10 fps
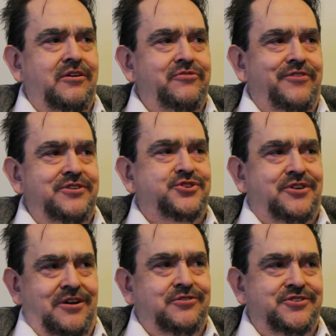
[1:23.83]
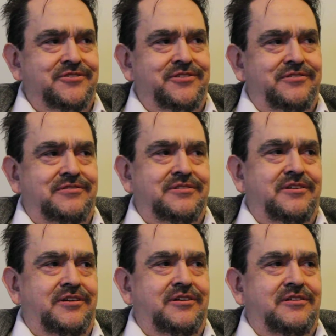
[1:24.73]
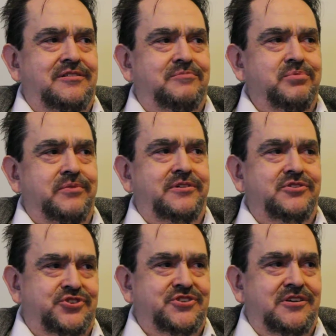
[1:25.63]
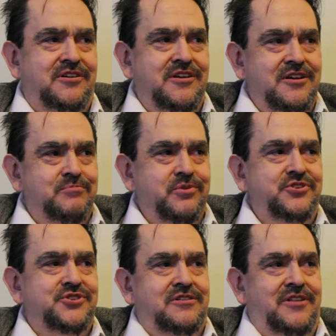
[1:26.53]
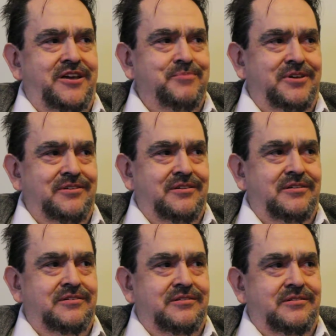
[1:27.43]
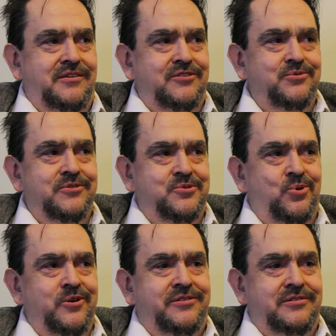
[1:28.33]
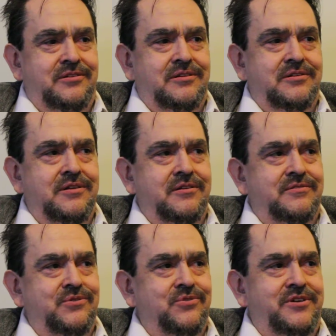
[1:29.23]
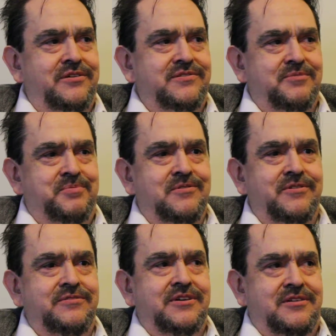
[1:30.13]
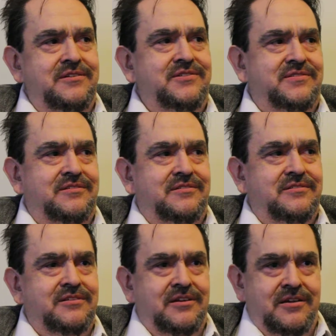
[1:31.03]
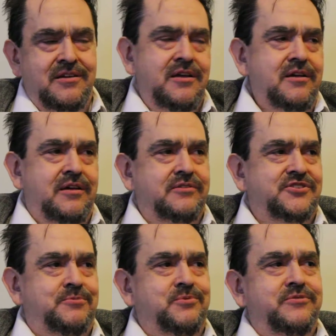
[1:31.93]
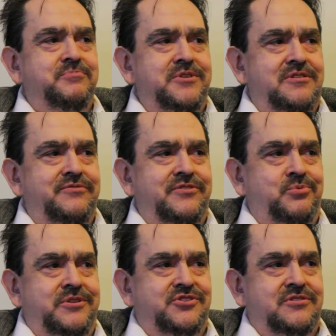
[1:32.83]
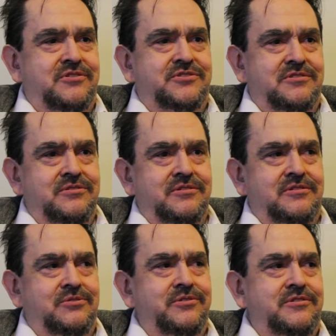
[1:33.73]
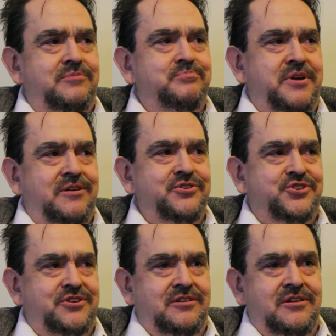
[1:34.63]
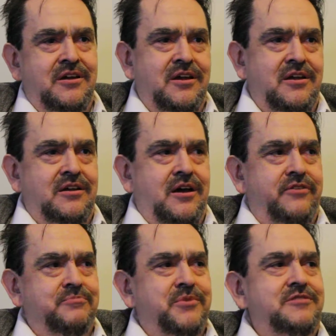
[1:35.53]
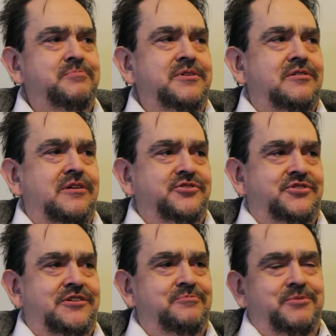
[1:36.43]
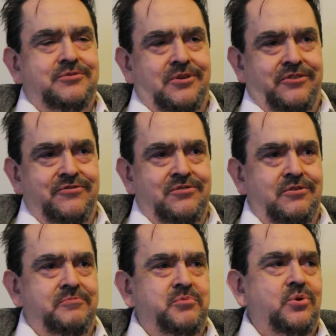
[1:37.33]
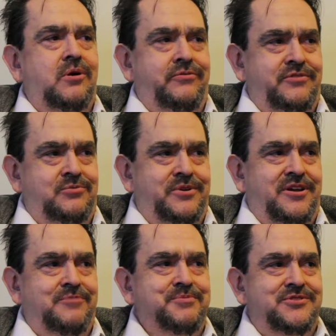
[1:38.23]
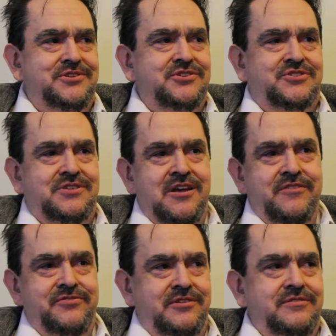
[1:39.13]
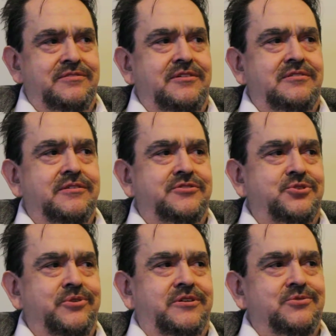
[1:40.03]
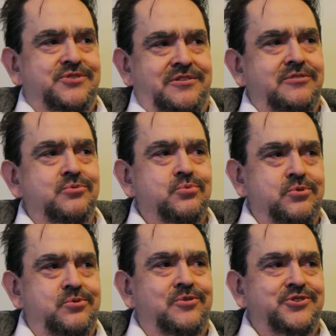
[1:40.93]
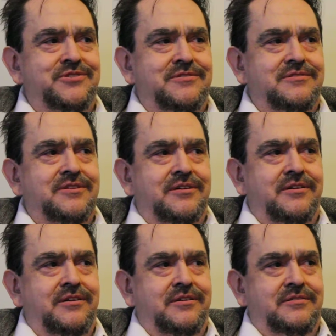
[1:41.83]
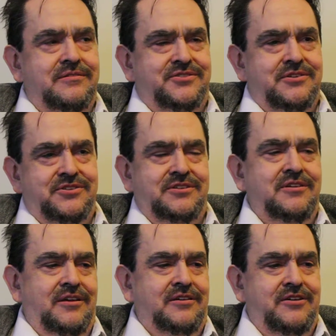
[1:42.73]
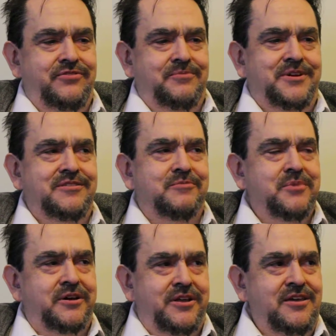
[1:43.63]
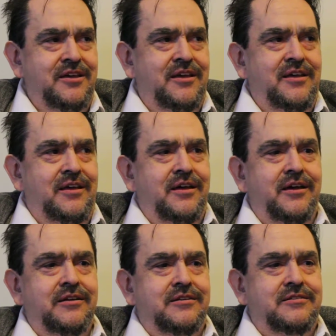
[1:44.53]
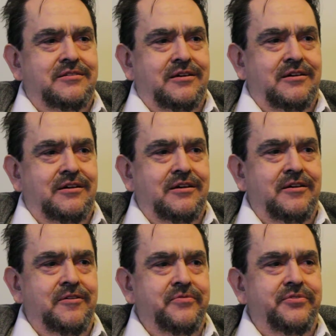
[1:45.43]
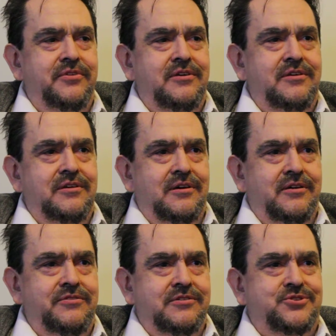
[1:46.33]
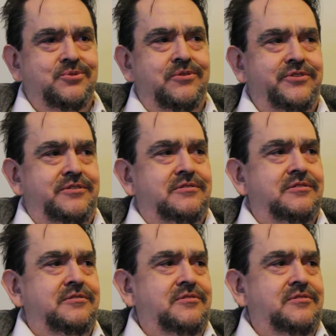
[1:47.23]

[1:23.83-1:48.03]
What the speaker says: finds counsel and brings a claim, and they go to court, and a jury ends up hearing the case, and somewhere in the middle of it, when it starts to look good and embarrassing, there might be a settlement offer, or more often what happens is the jury goes ahead and rules and says, give the man the money, and the insurer then